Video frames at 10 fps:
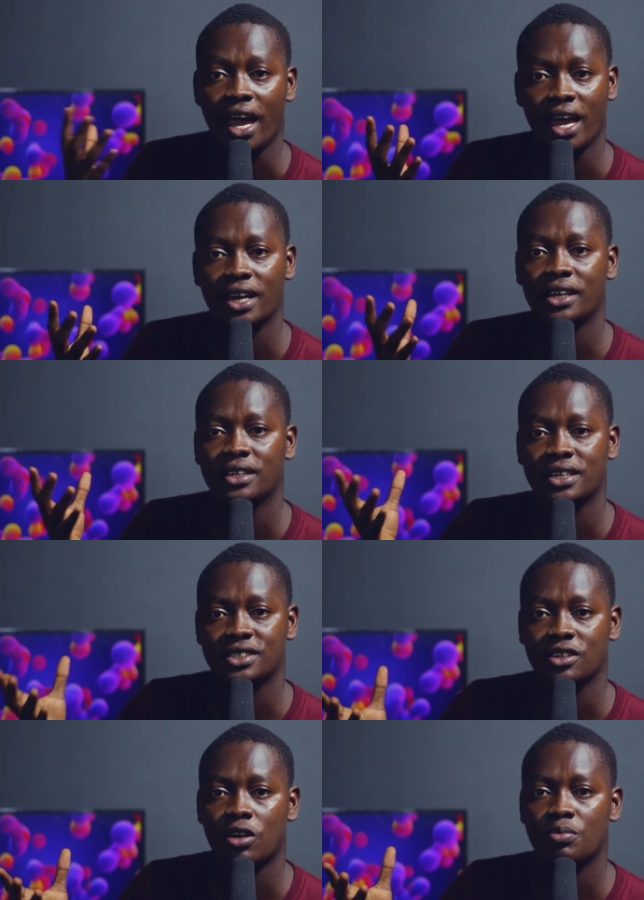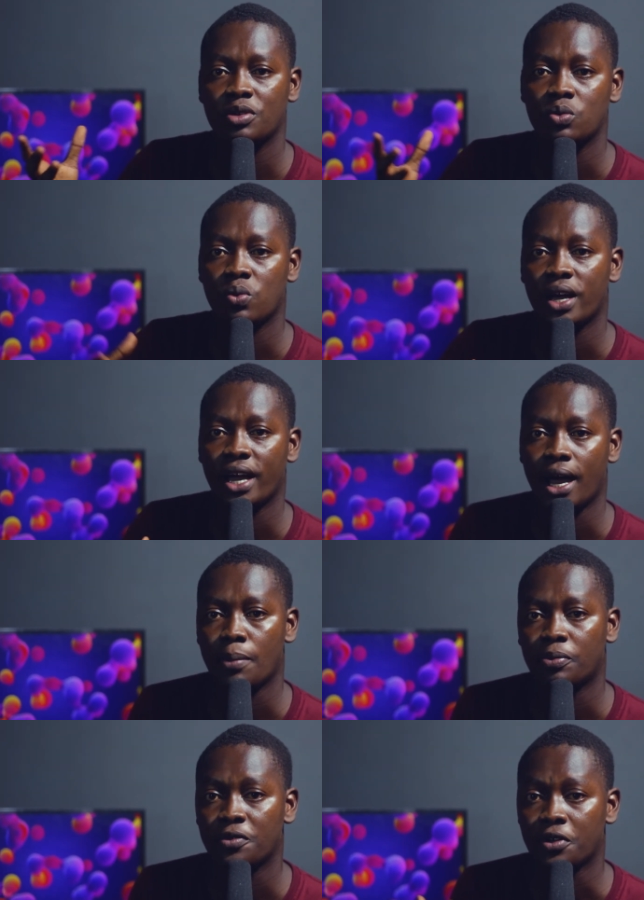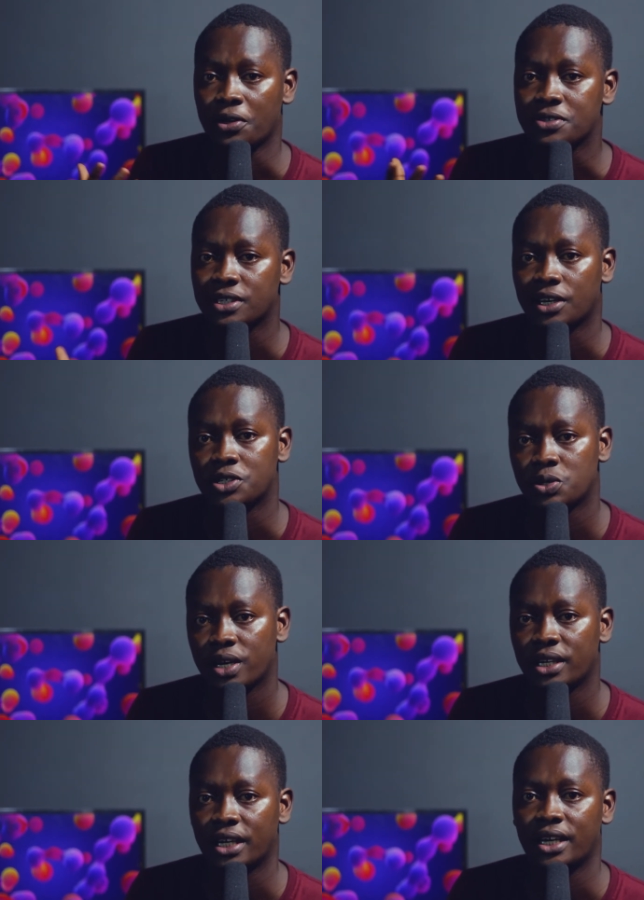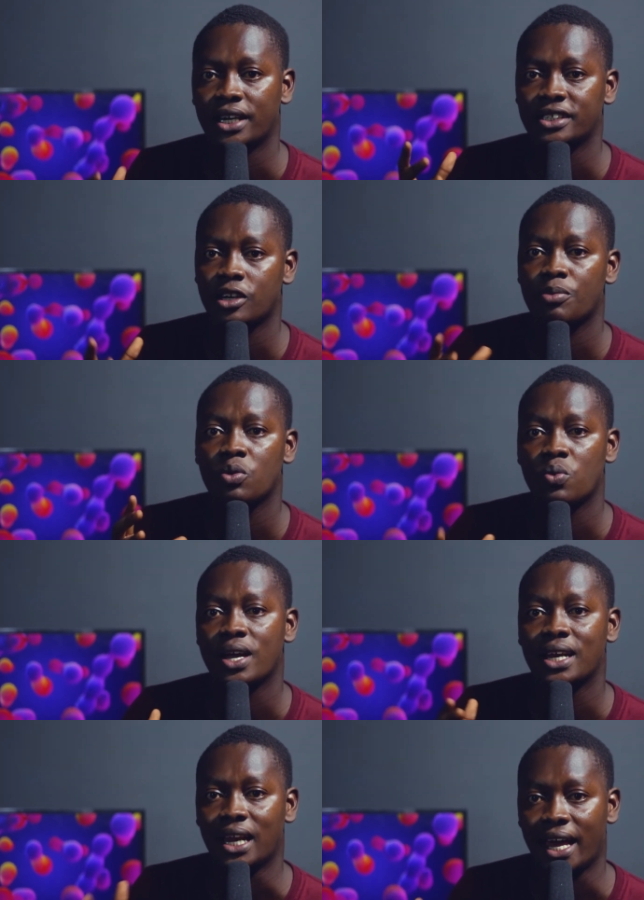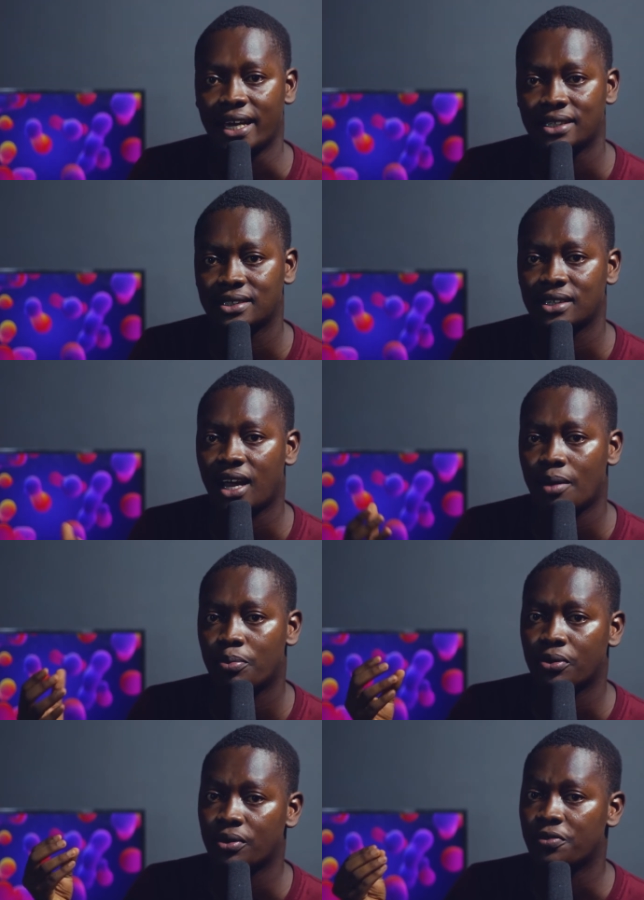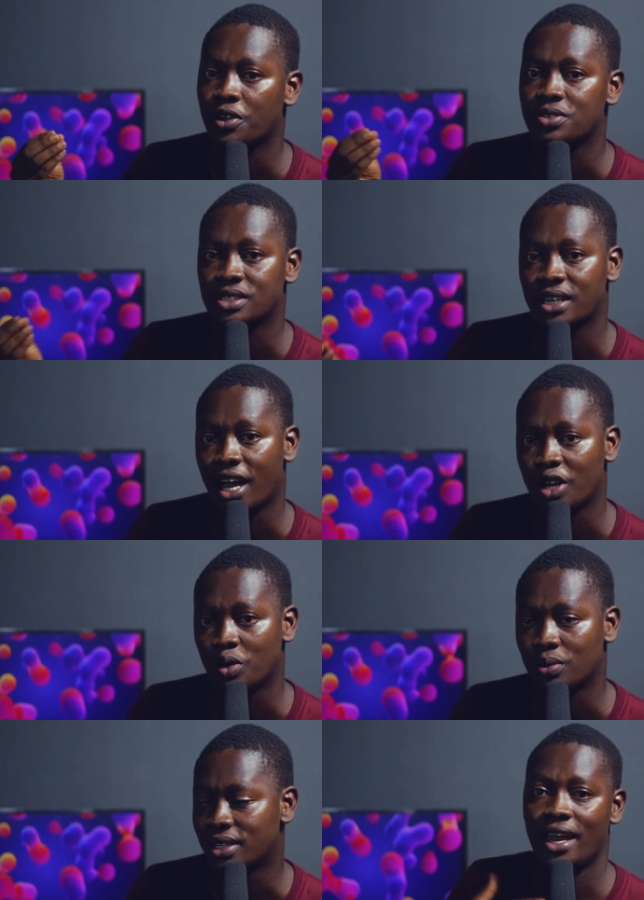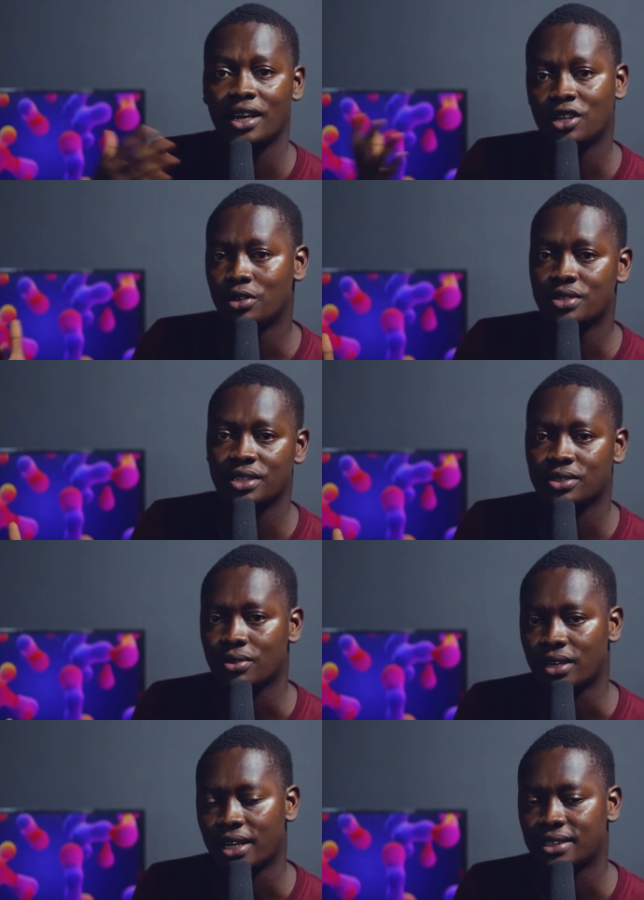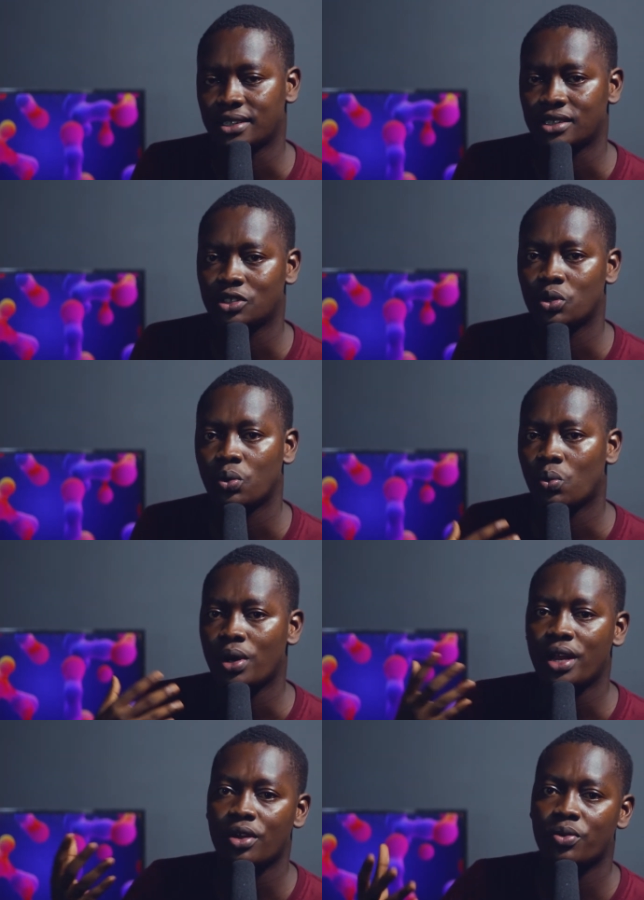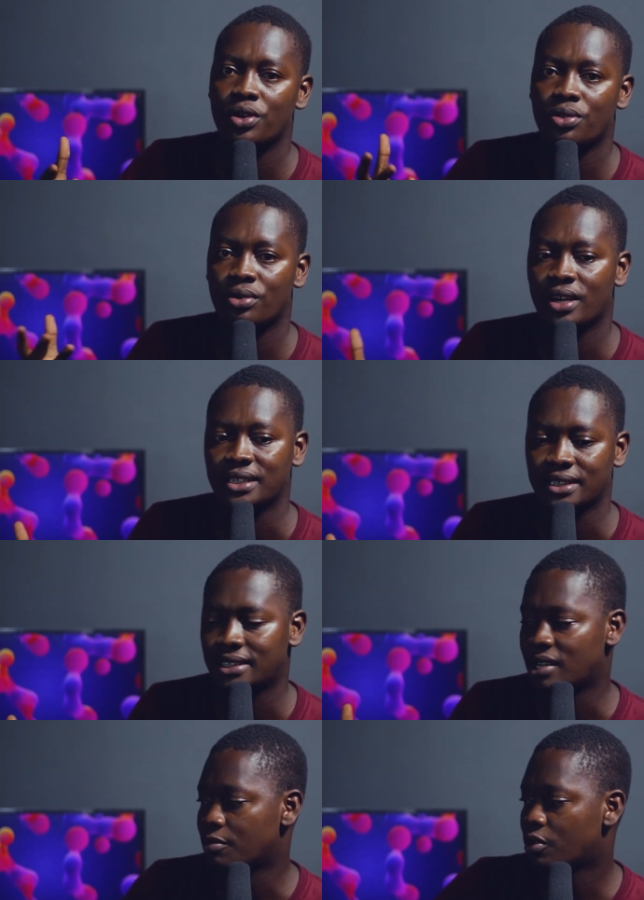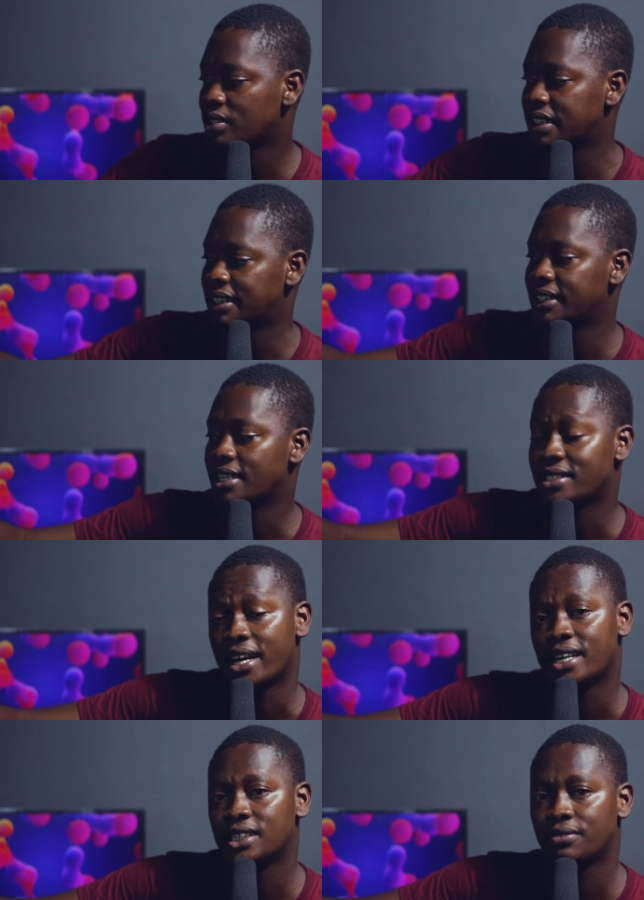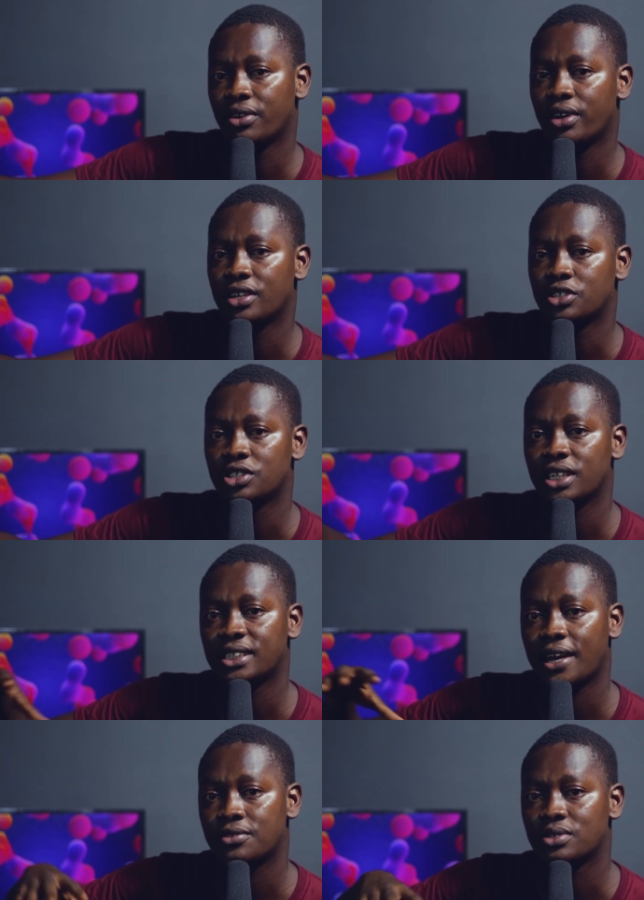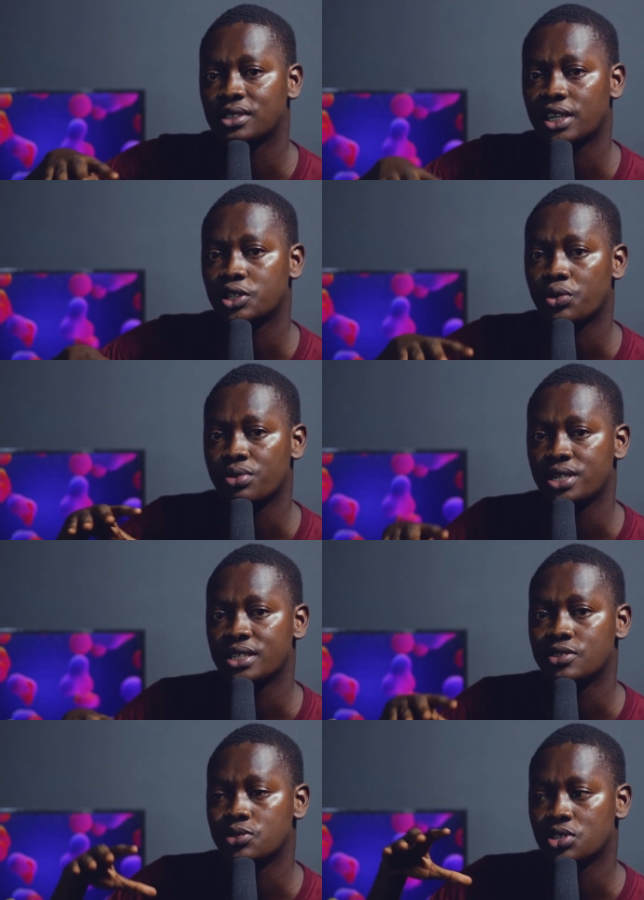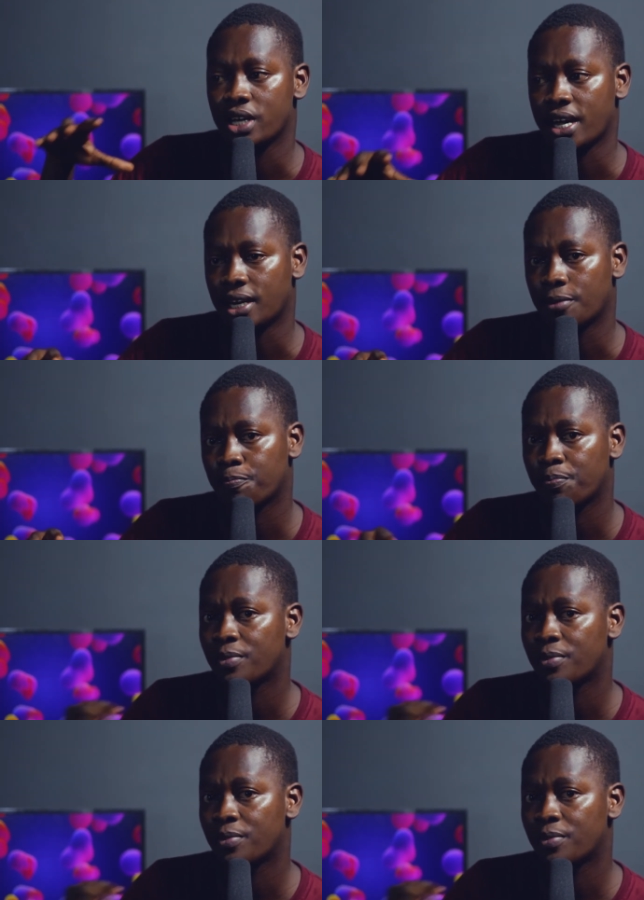and the Xiaomi Wear app if you're using Android, and then the Xiaomi Wear Lite app if you're using iOS, and you just connect it. So when you're going through the setup, because this is a Chinese variant, you just have to set your region to China.